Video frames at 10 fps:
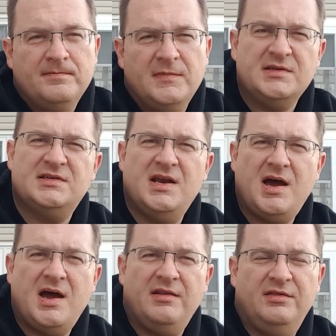It's
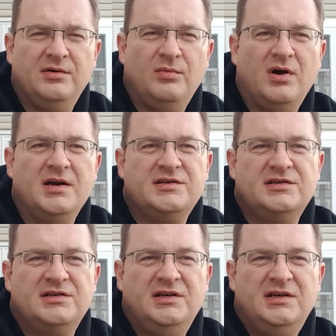not the watch
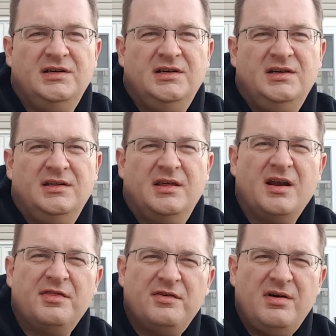that
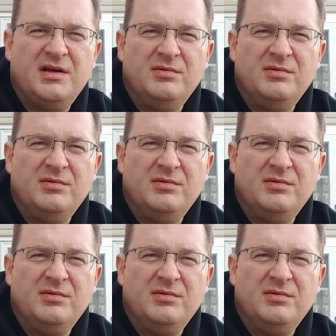I thought it